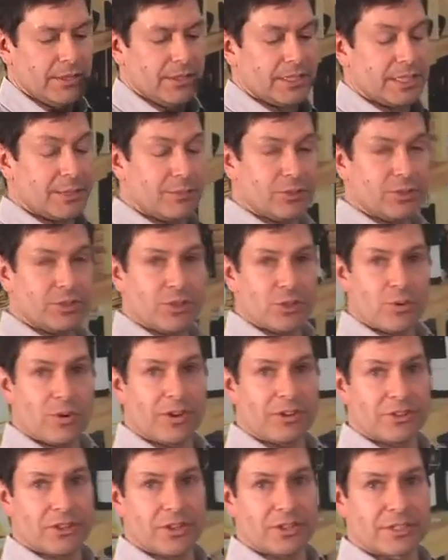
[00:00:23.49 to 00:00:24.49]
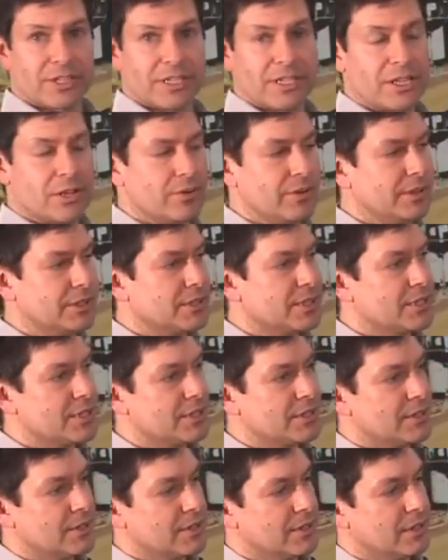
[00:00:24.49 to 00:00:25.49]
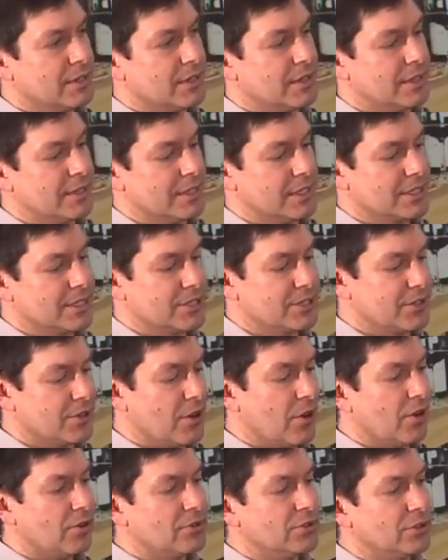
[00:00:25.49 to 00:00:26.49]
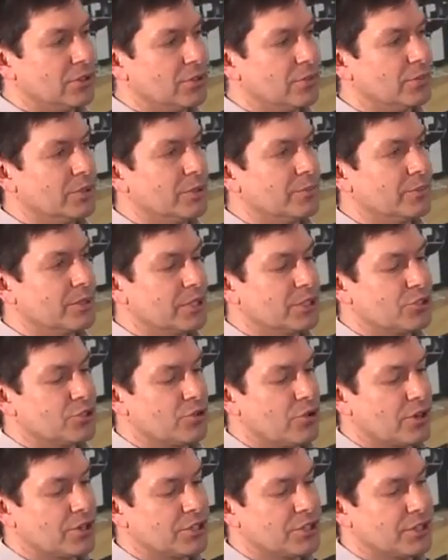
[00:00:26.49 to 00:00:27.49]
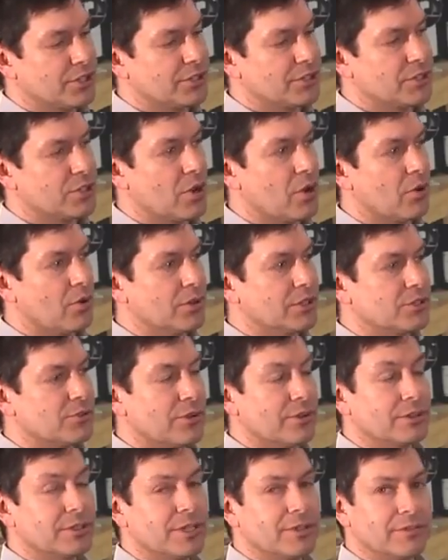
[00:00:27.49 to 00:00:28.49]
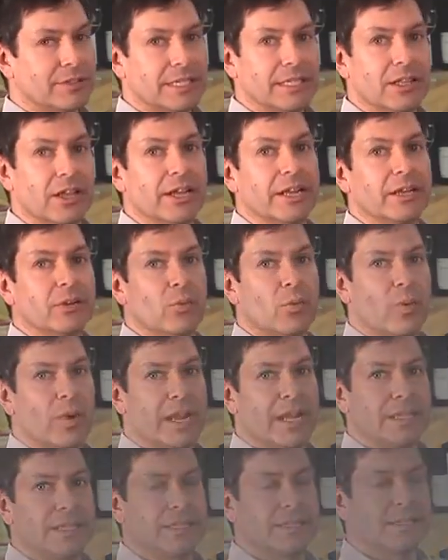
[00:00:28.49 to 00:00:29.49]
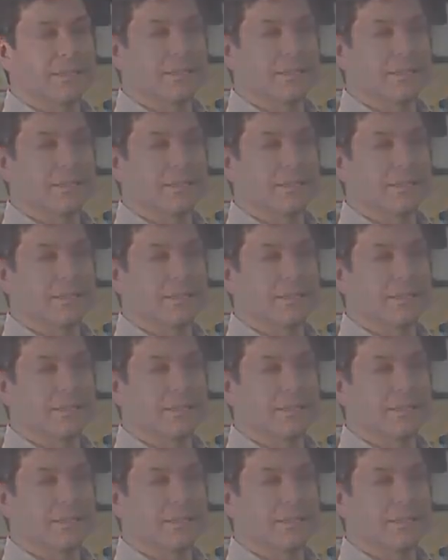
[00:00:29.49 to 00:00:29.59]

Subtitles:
Similar to our ducted units, this is an all aluminum construction, so it's relatively lightweight.